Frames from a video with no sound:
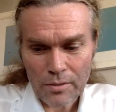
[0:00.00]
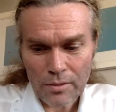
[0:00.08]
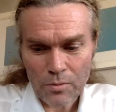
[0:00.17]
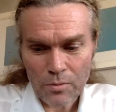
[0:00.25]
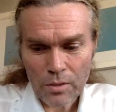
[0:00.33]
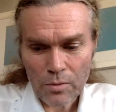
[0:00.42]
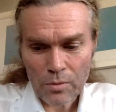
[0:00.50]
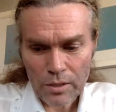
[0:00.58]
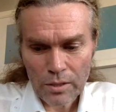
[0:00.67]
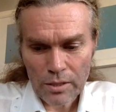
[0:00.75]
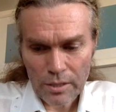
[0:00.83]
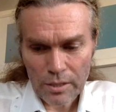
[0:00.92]
what
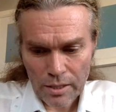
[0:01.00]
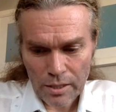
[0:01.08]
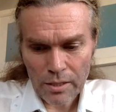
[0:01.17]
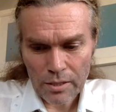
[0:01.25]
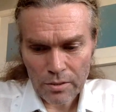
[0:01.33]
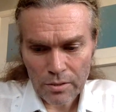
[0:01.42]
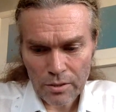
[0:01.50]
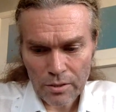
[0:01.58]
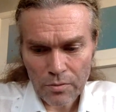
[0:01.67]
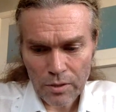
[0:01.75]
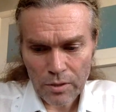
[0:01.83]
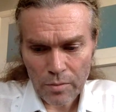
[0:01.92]
this
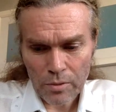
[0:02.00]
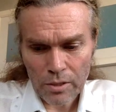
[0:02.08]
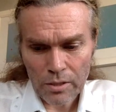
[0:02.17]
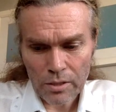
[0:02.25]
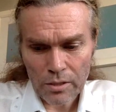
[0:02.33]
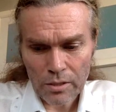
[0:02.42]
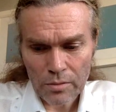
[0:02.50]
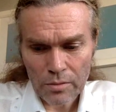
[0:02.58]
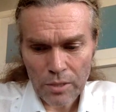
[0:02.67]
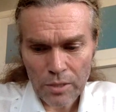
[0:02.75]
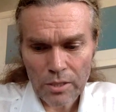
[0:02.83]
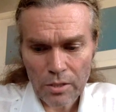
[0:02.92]
phenomena is
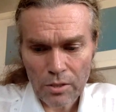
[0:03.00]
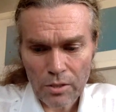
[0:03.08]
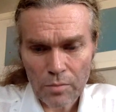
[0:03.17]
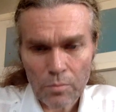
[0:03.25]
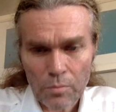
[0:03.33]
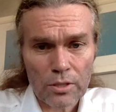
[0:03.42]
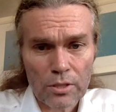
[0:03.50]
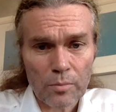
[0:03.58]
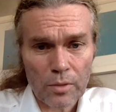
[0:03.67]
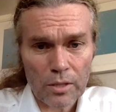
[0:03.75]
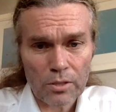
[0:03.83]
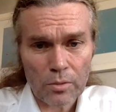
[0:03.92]
basically called a
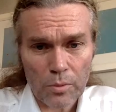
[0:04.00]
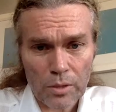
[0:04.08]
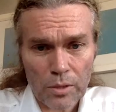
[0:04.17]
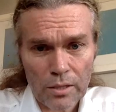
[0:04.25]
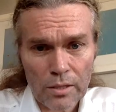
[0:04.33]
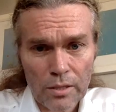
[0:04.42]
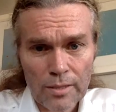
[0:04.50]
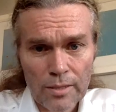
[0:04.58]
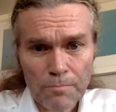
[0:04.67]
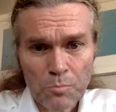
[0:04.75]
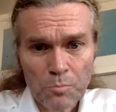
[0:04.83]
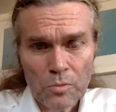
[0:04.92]
multidimensional being.
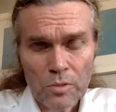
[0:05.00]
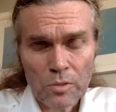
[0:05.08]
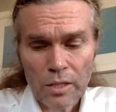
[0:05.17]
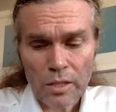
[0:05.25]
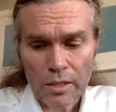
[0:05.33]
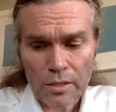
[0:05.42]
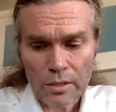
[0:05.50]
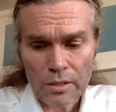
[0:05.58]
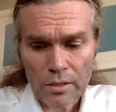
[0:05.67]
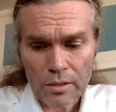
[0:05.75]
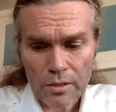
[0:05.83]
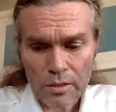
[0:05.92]
And
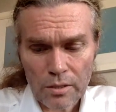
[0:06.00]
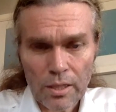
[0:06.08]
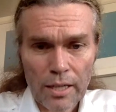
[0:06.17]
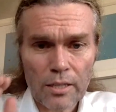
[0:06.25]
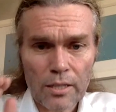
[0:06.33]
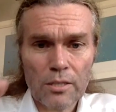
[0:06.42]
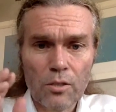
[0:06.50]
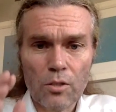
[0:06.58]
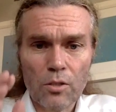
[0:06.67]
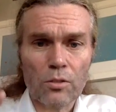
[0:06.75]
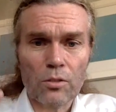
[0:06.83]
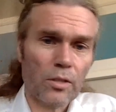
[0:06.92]
that is the
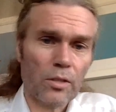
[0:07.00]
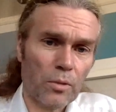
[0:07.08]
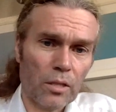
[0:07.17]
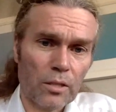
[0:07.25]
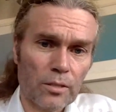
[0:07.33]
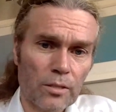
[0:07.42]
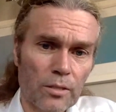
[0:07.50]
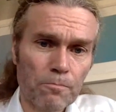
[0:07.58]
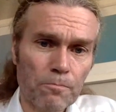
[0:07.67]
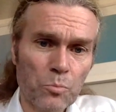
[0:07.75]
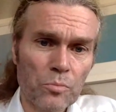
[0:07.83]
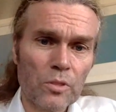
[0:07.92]
goal of Kabbalah.
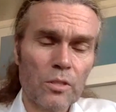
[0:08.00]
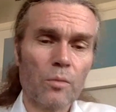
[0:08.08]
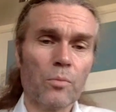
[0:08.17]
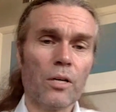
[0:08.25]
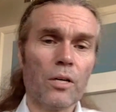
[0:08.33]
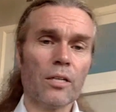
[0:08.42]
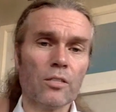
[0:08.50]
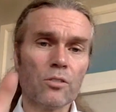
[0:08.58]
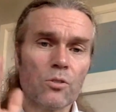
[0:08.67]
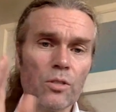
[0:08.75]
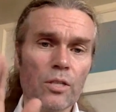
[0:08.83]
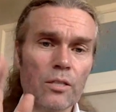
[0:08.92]
Kabbalah is to
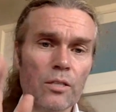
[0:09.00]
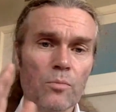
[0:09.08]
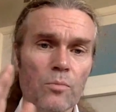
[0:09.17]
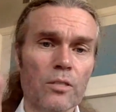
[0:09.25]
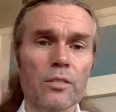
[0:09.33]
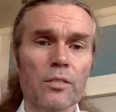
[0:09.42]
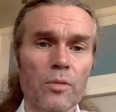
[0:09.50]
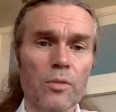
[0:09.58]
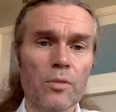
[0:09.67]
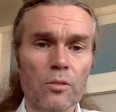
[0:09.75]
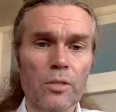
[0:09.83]
create a multidimensional